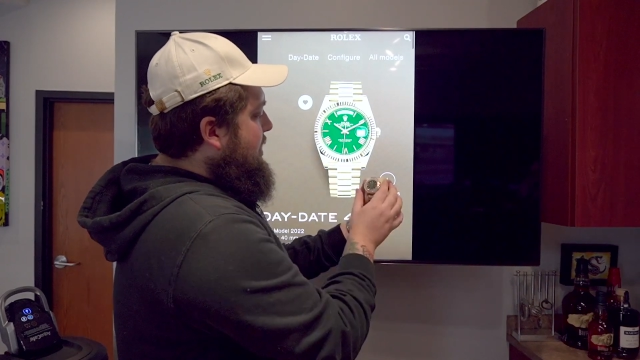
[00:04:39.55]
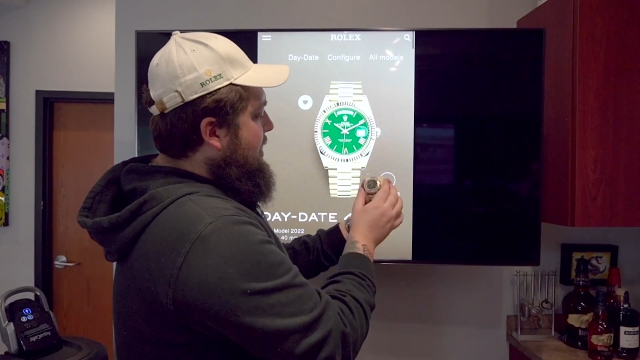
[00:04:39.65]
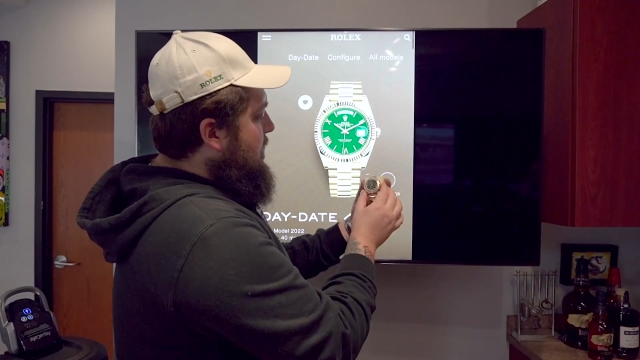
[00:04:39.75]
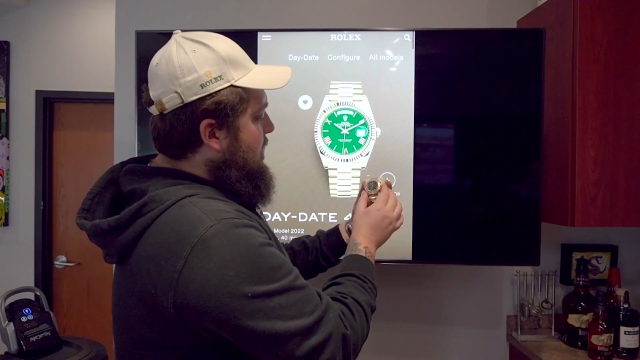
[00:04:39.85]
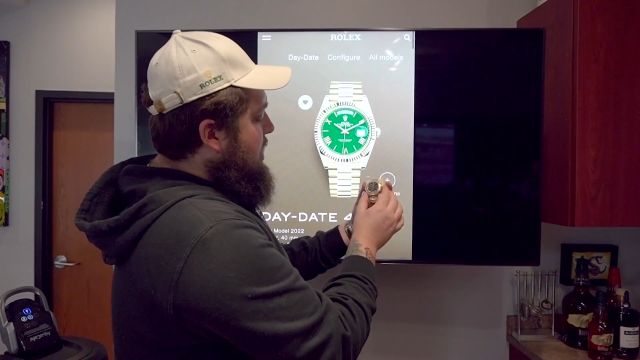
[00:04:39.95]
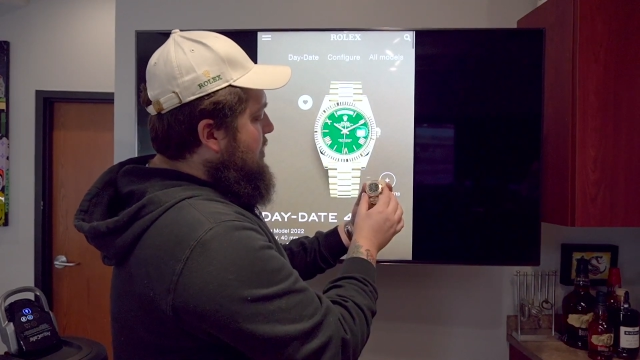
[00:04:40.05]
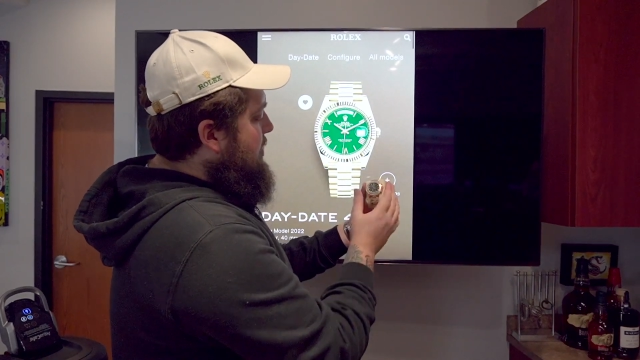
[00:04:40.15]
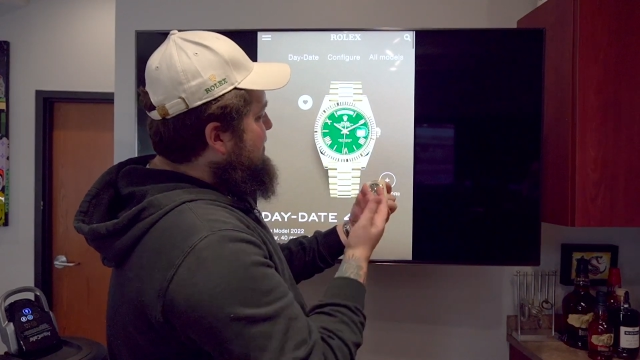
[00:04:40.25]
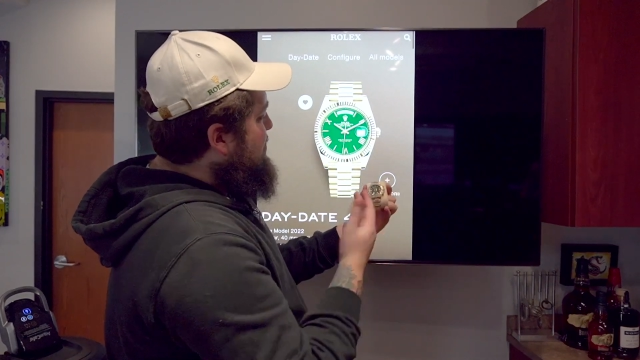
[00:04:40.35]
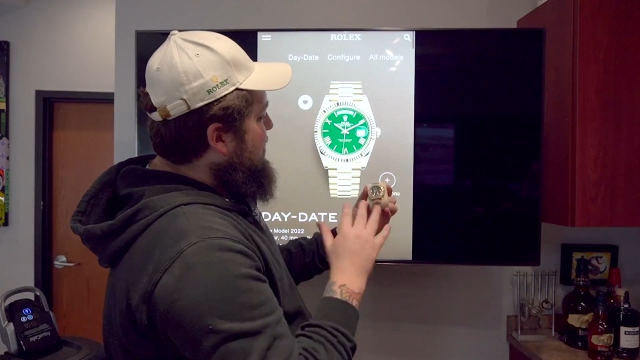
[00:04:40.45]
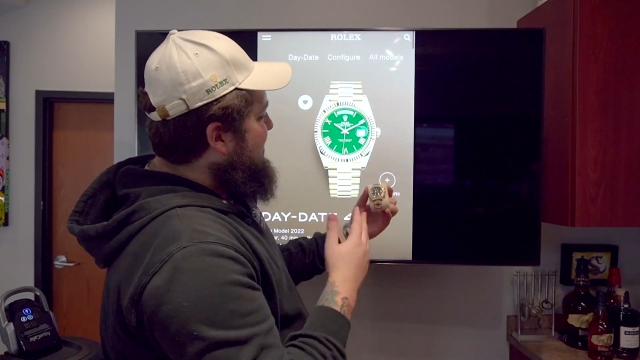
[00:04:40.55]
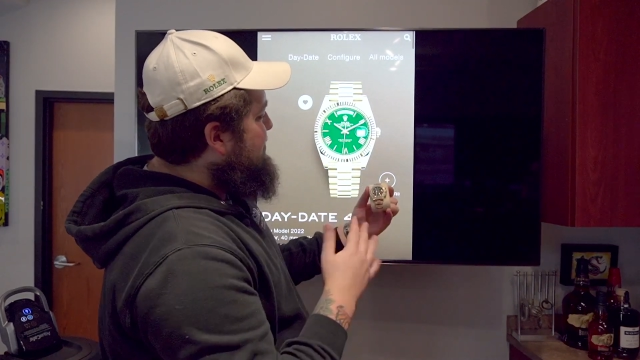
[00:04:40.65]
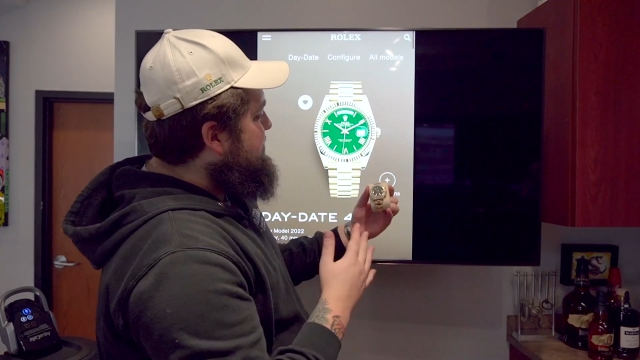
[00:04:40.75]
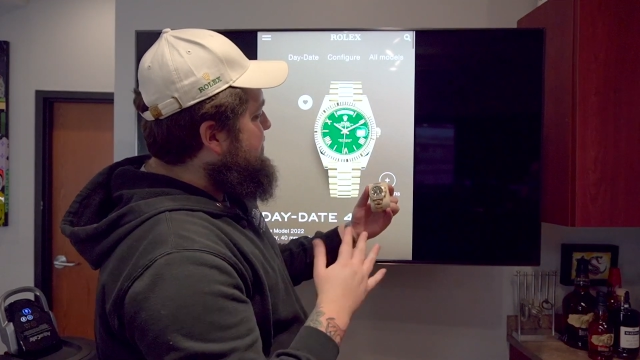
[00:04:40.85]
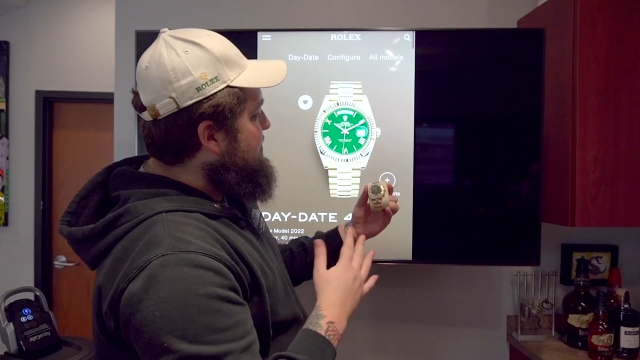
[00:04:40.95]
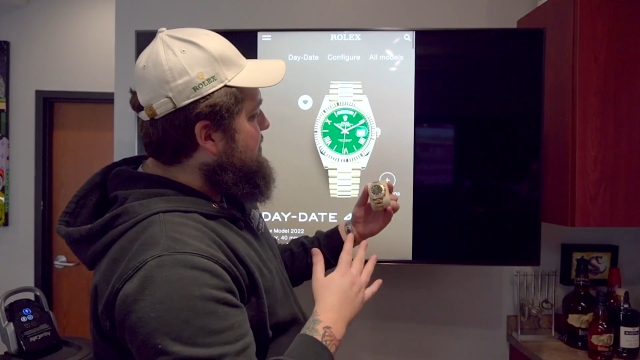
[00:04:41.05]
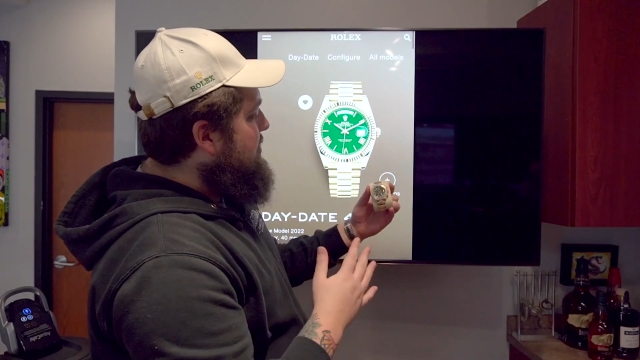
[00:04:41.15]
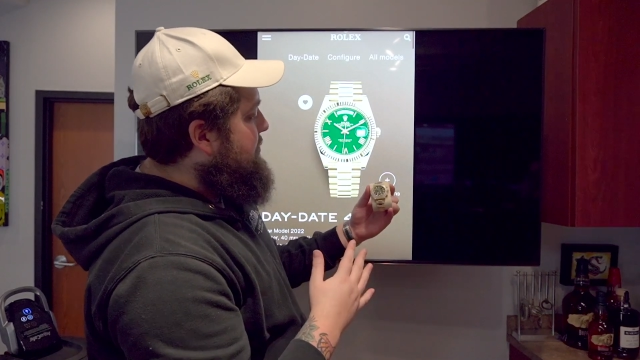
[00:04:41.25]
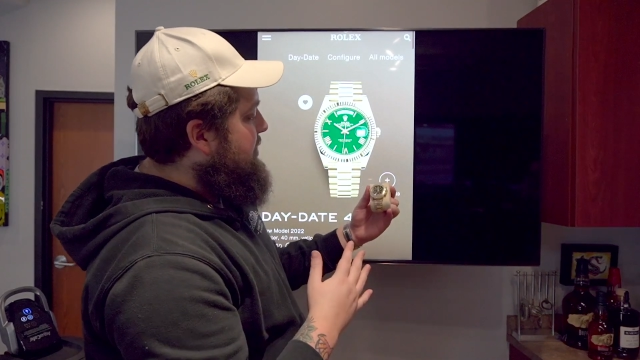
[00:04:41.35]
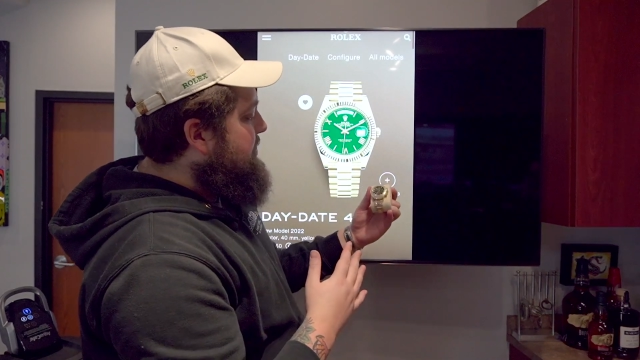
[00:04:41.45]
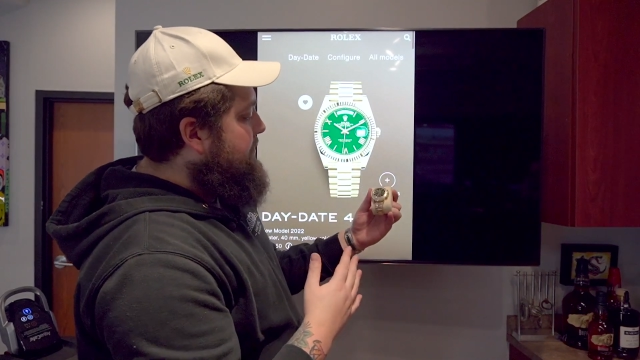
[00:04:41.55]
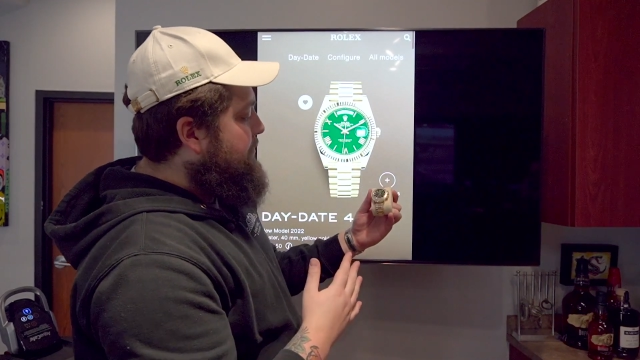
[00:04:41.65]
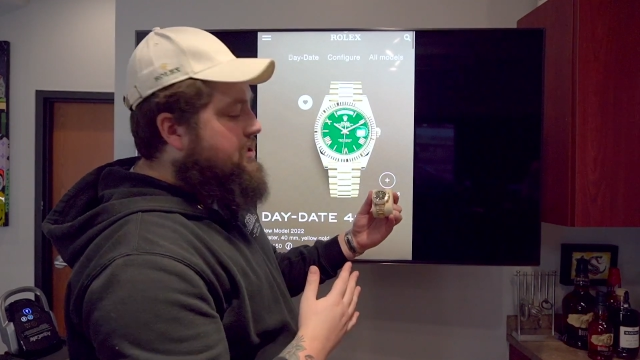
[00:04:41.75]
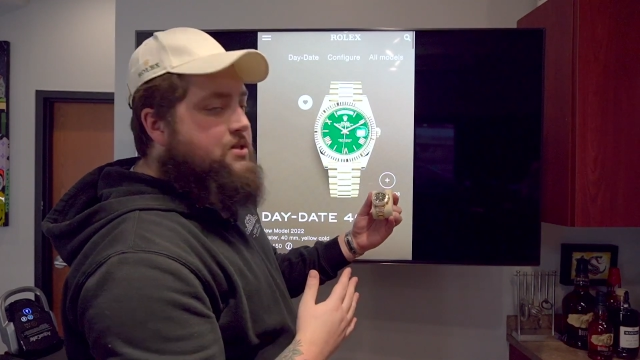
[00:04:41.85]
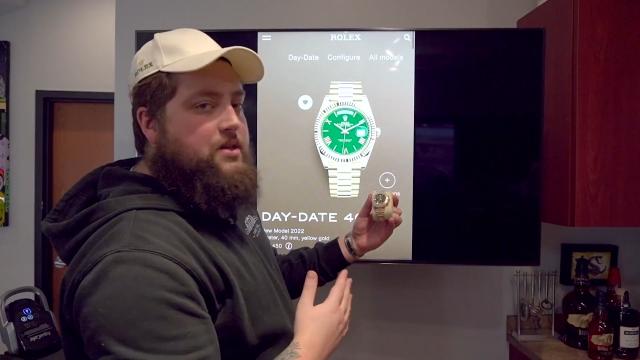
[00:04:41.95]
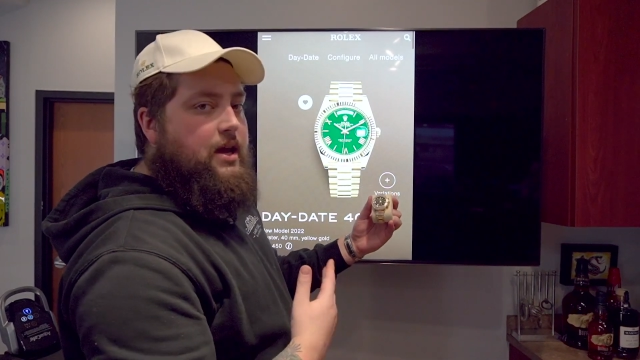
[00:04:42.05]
You know, I do see a little bit of difference.